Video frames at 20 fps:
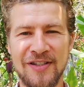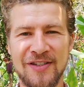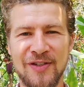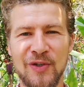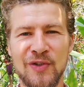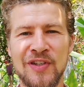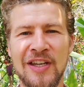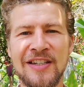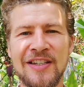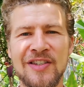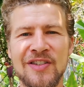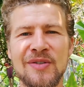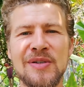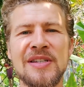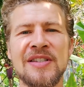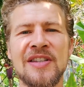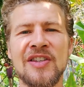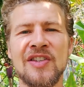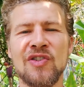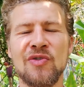So Synastry
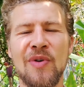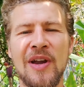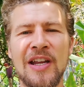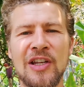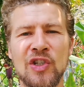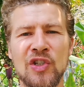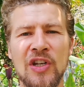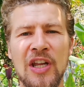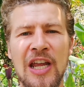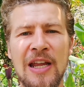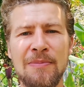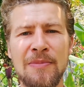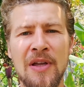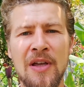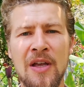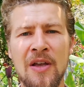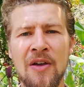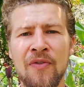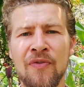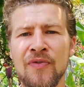is a strange name
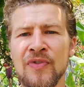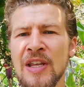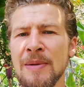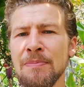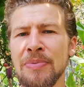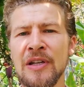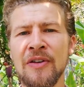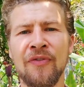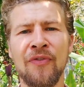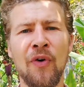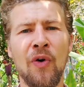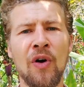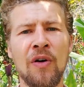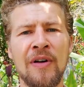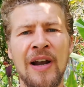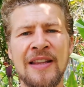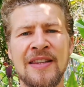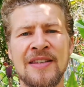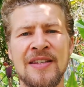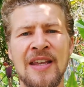simply for,
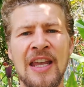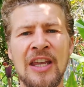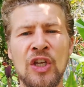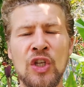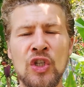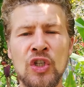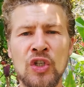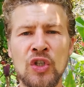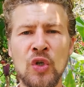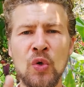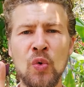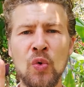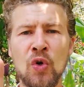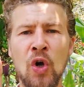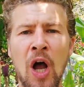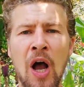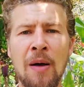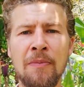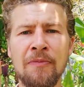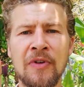let's say, you
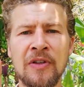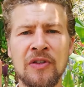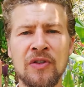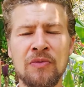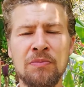come